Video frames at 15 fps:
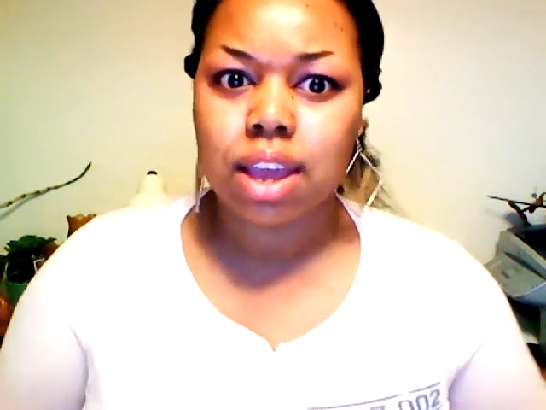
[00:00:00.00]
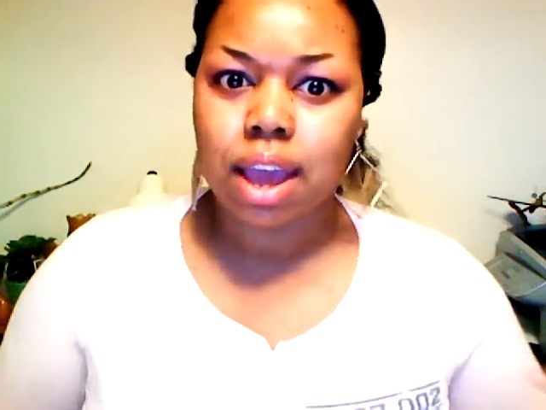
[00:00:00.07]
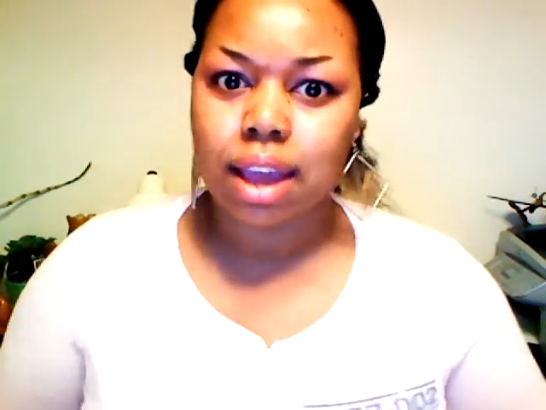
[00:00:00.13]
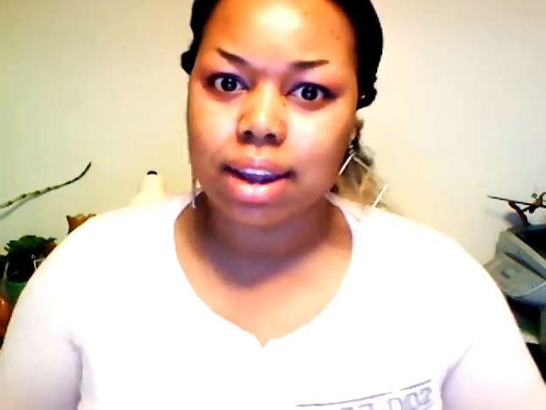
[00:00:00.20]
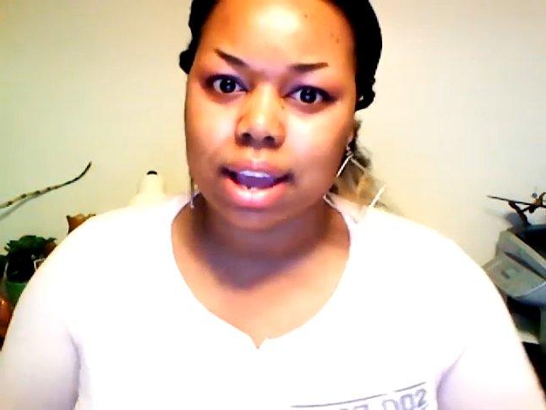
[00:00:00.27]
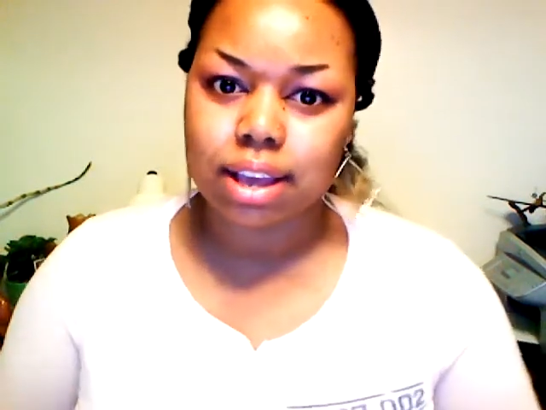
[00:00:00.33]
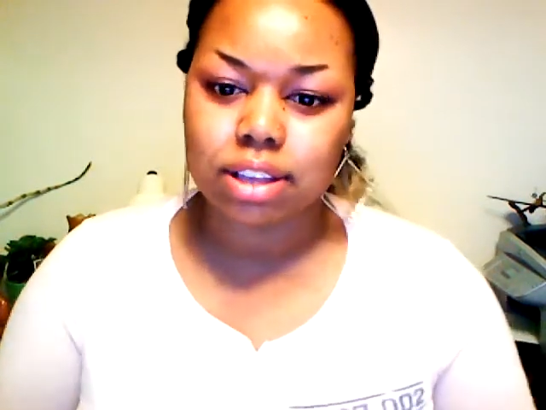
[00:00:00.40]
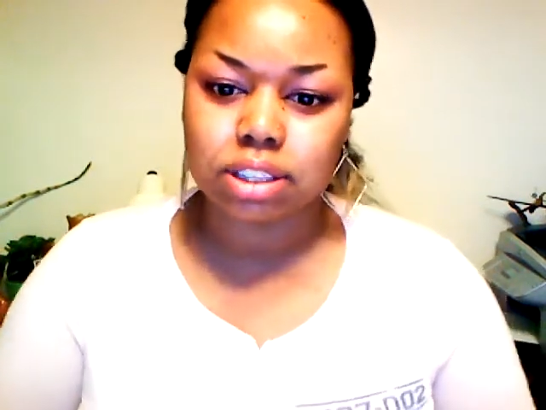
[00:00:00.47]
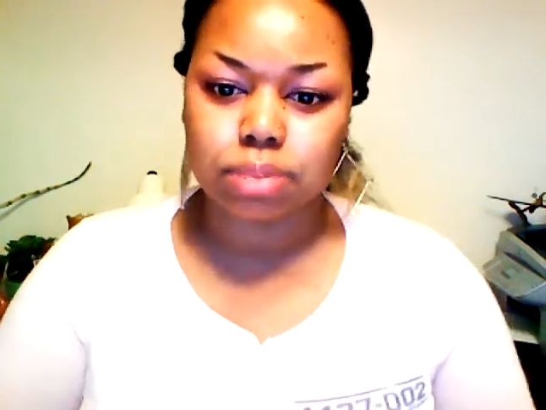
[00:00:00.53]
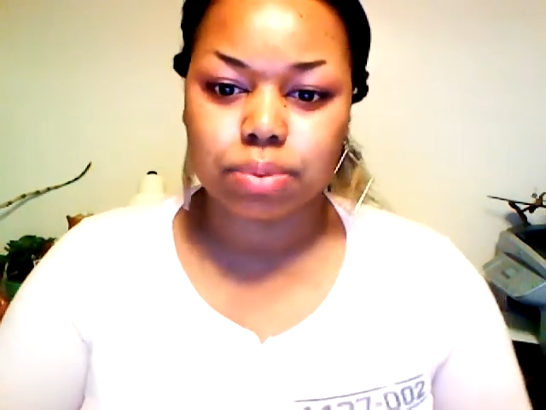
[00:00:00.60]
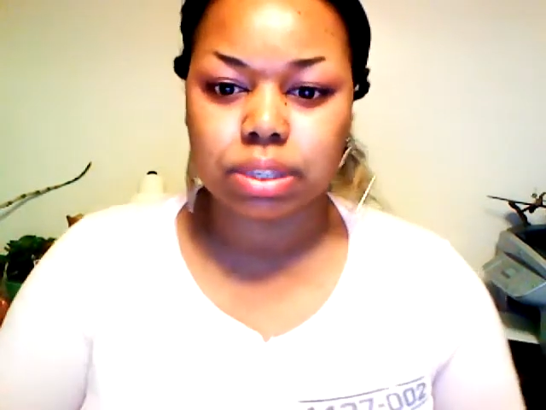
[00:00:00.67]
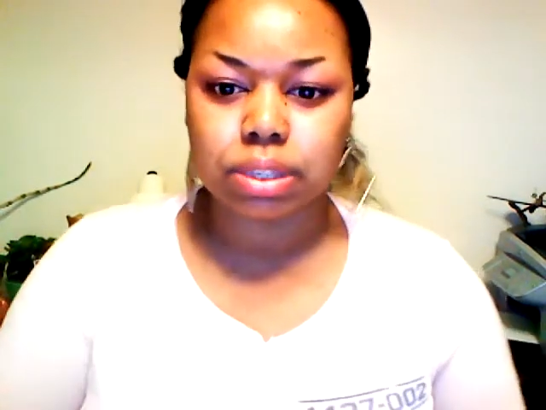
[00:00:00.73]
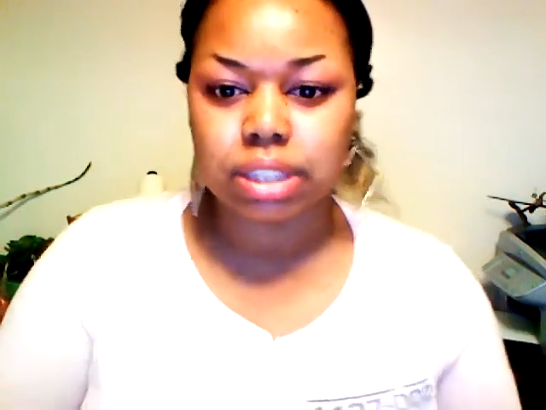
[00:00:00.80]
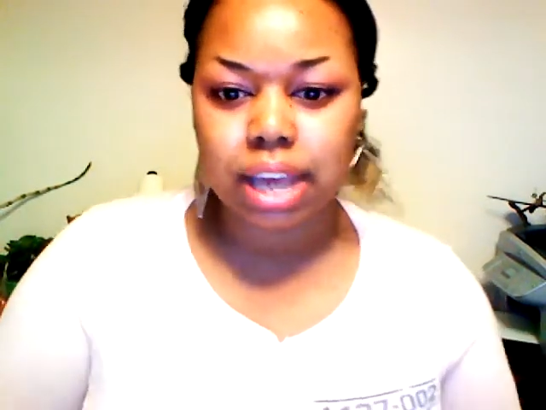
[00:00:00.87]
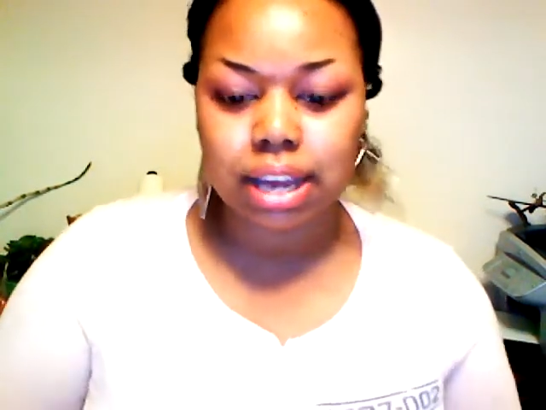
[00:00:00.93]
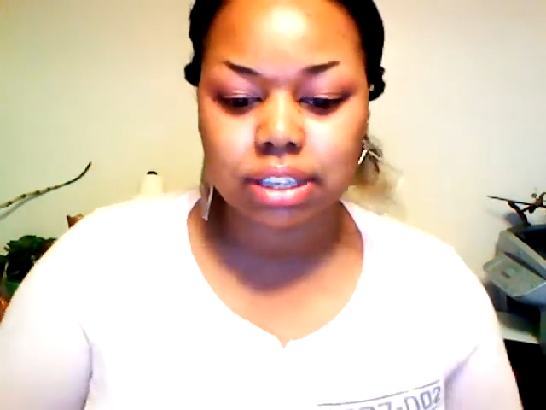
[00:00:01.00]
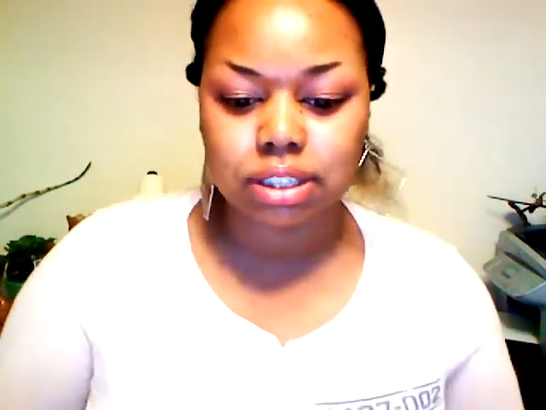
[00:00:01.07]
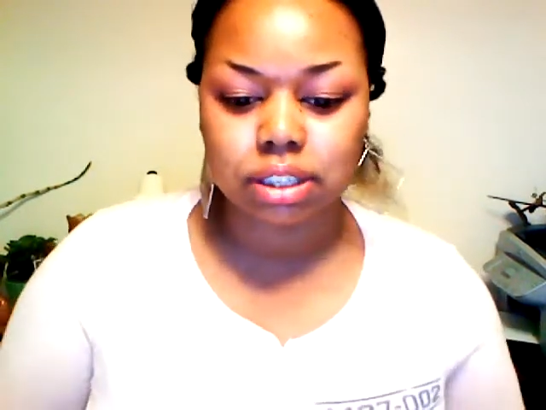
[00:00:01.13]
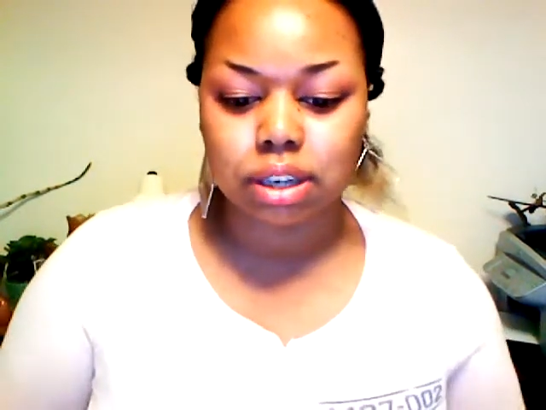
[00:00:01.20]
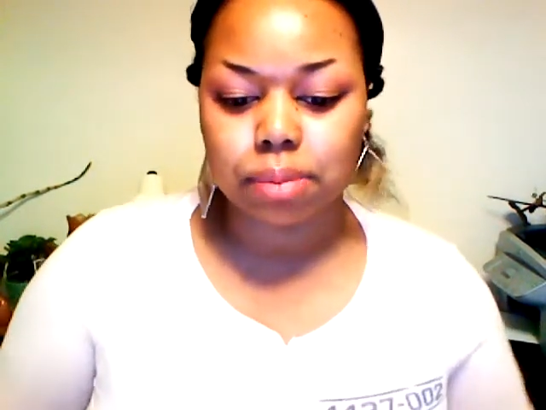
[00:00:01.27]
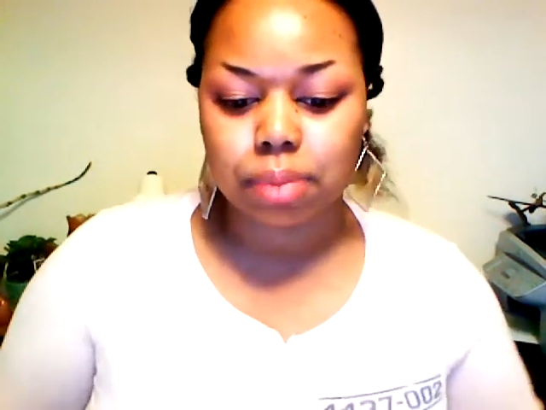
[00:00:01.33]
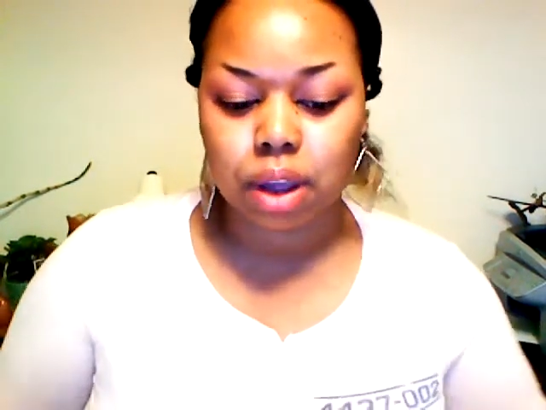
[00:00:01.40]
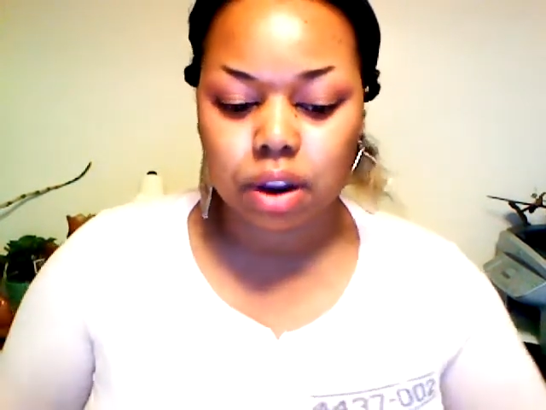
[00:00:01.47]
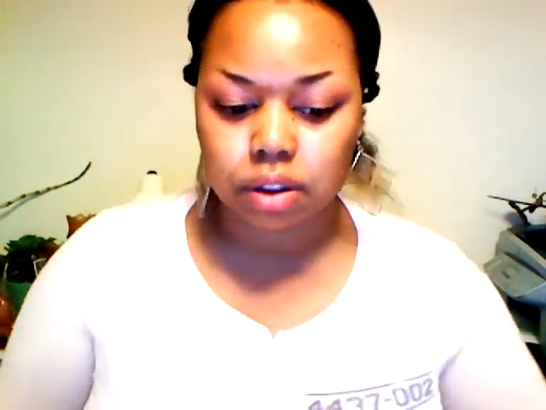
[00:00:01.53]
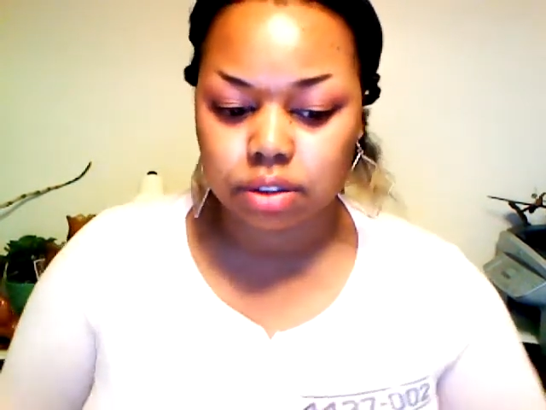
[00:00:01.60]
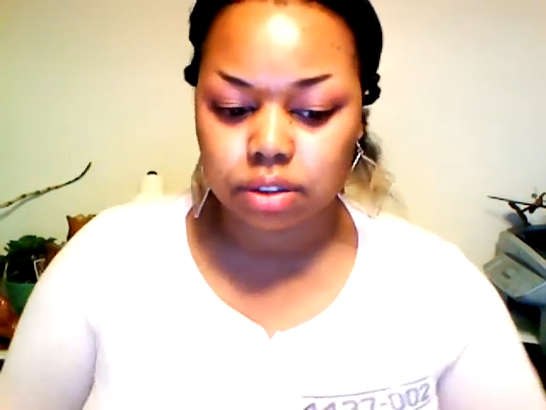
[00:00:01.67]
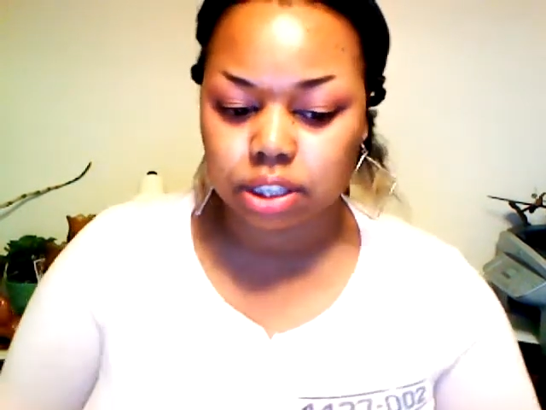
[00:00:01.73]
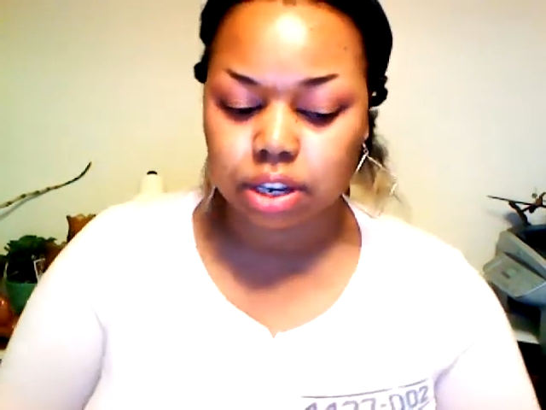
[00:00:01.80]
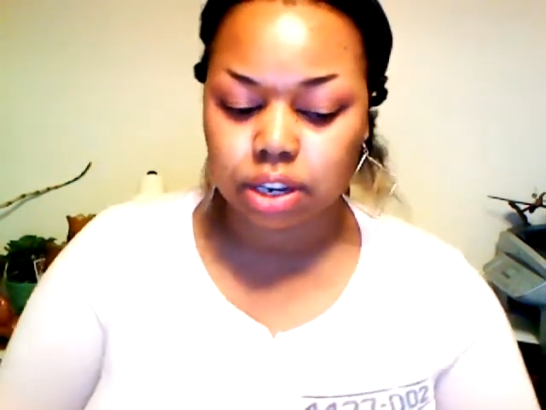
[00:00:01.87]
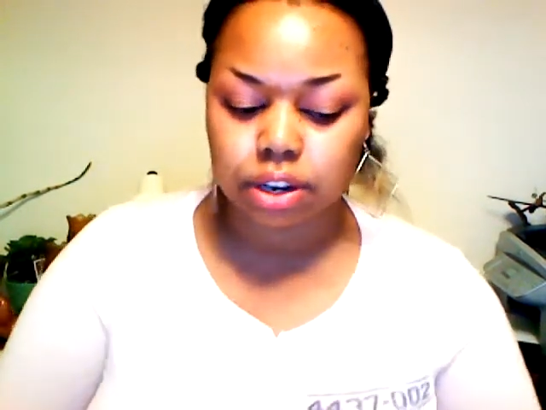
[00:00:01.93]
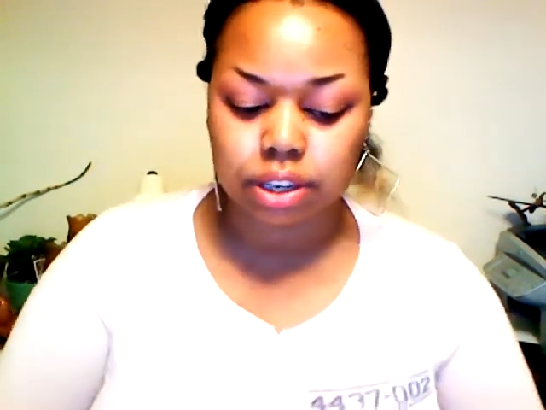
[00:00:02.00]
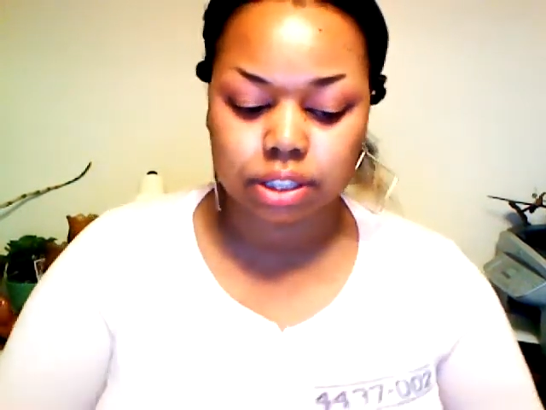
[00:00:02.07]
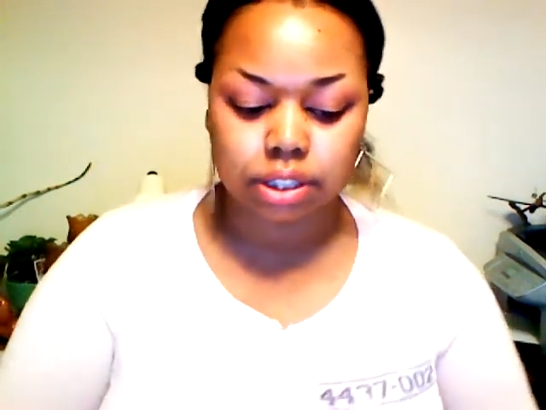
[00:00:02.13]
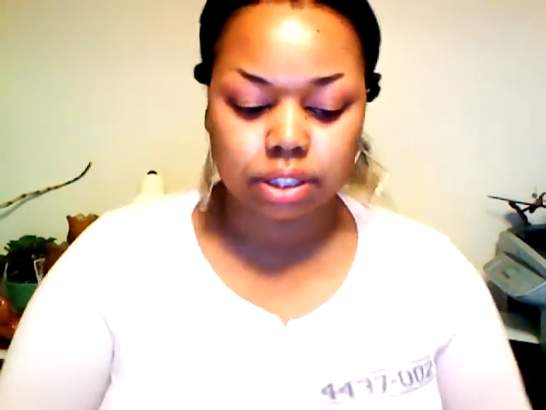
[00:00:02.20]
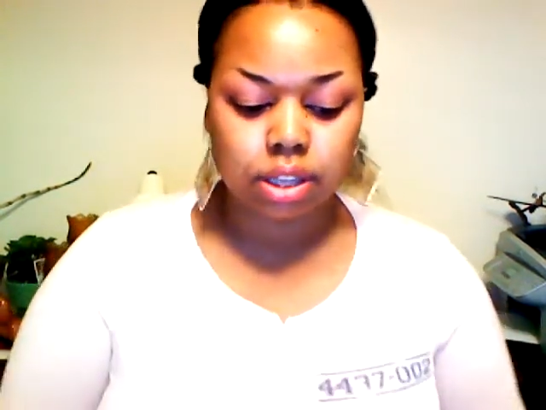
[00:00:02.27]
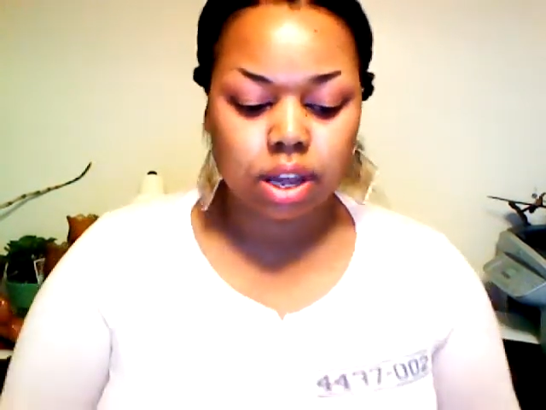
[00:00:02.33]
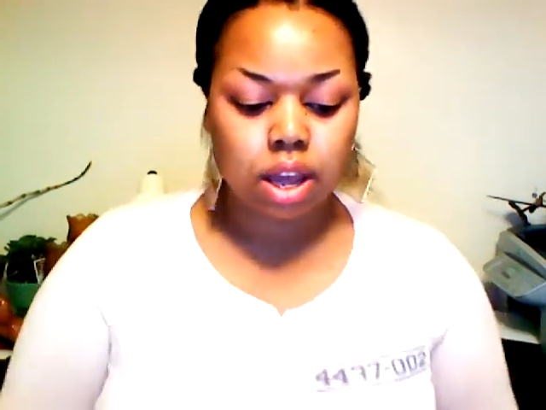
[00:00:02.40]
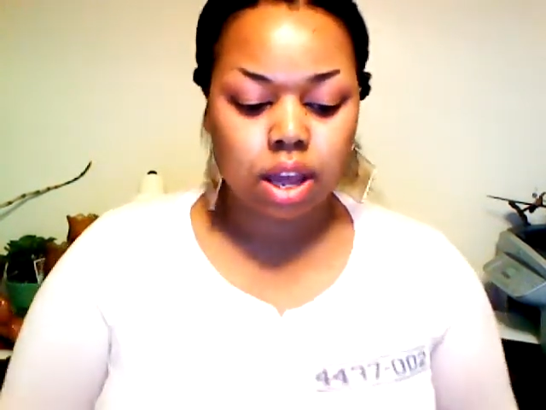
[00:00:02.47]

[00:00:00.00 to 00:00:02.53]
and not using protection. Are you serious?